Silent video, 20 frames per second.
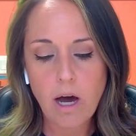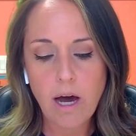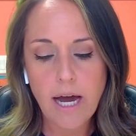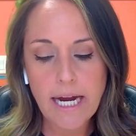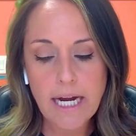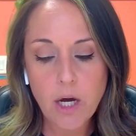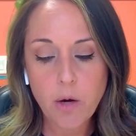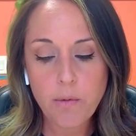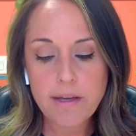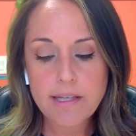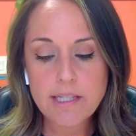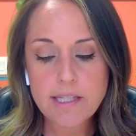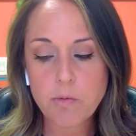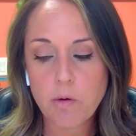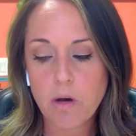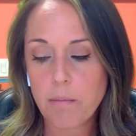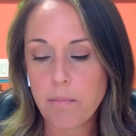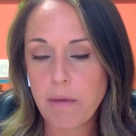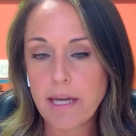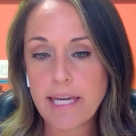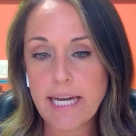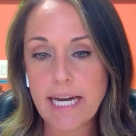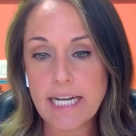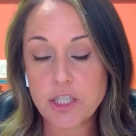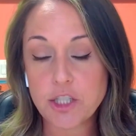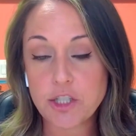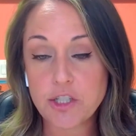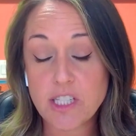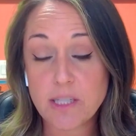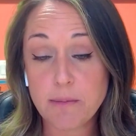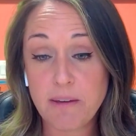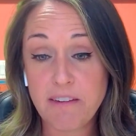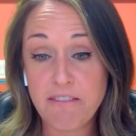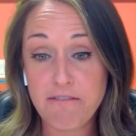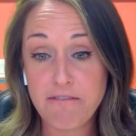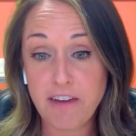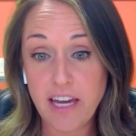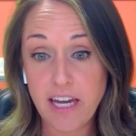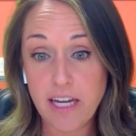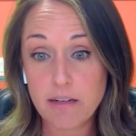I always want my catchers to be
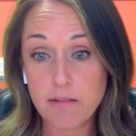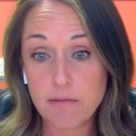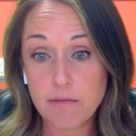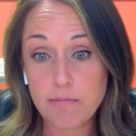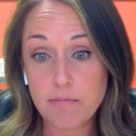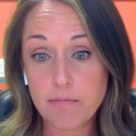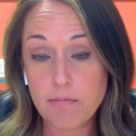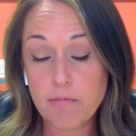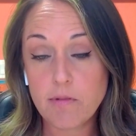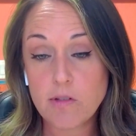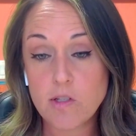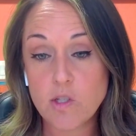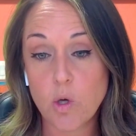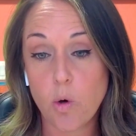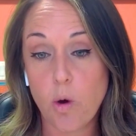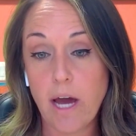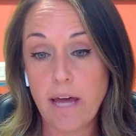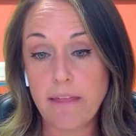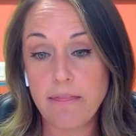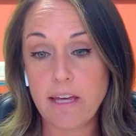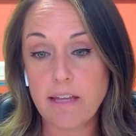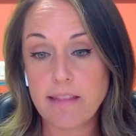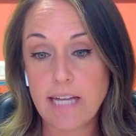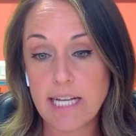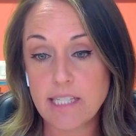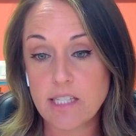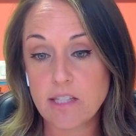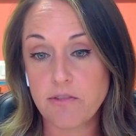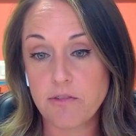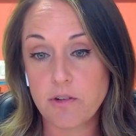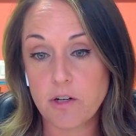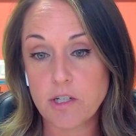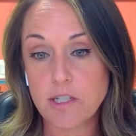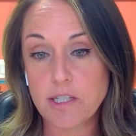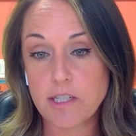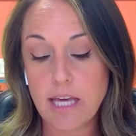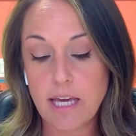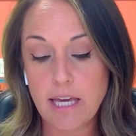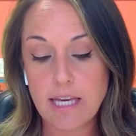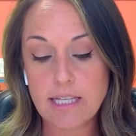fit. So I think that's the first
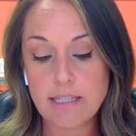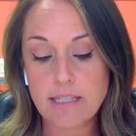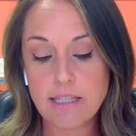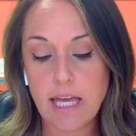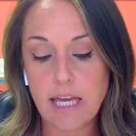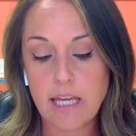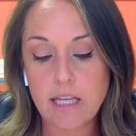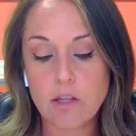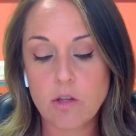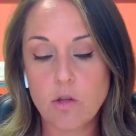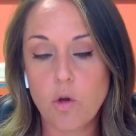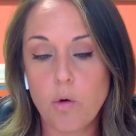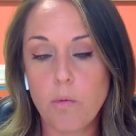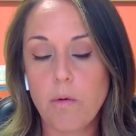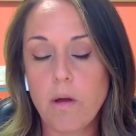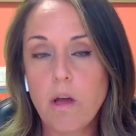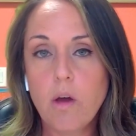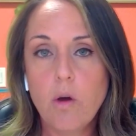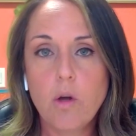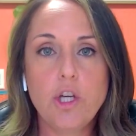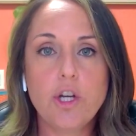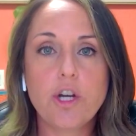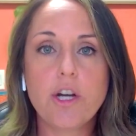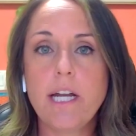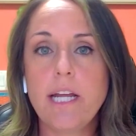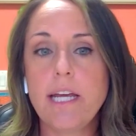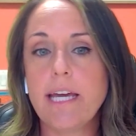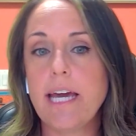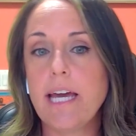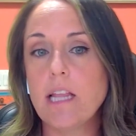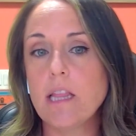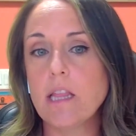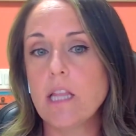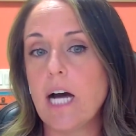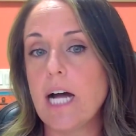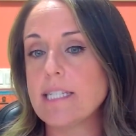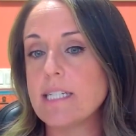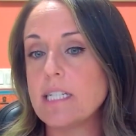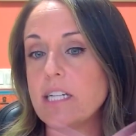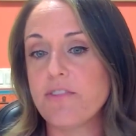thing is like, no, you're going to get
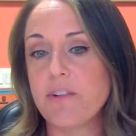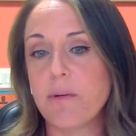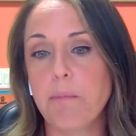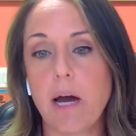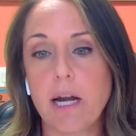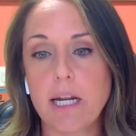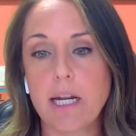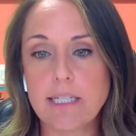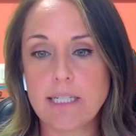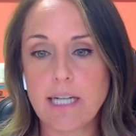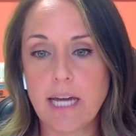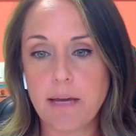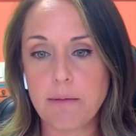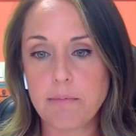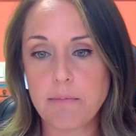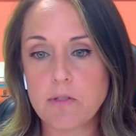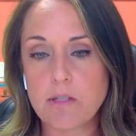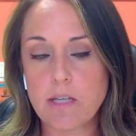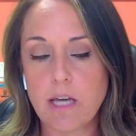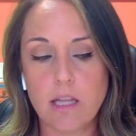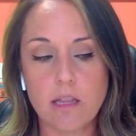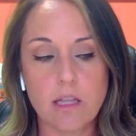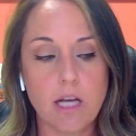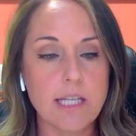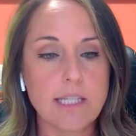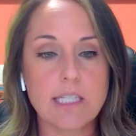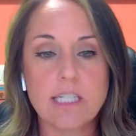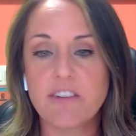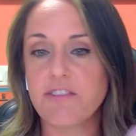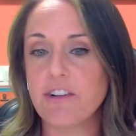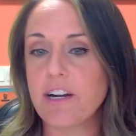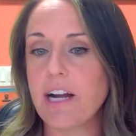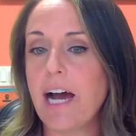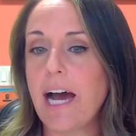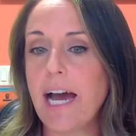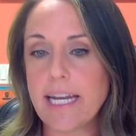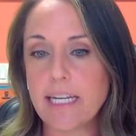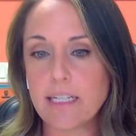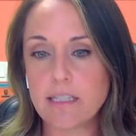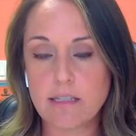lots of different body types and lots of different
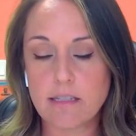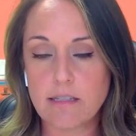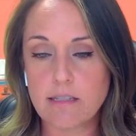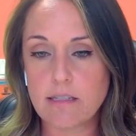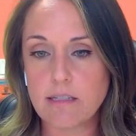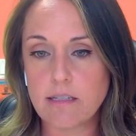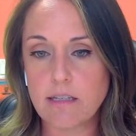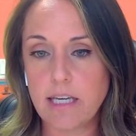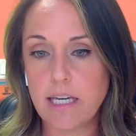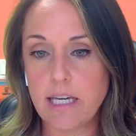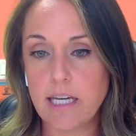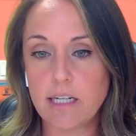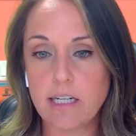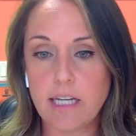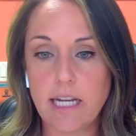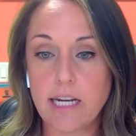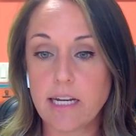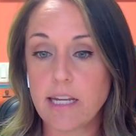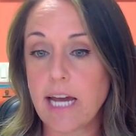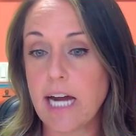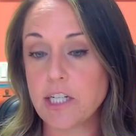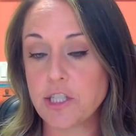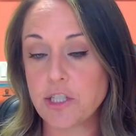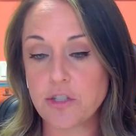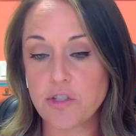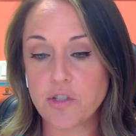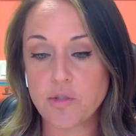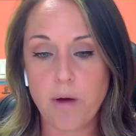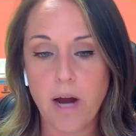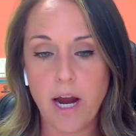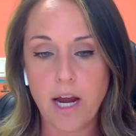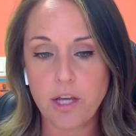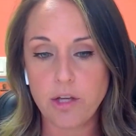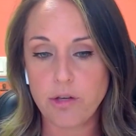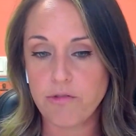heights in catchers, right?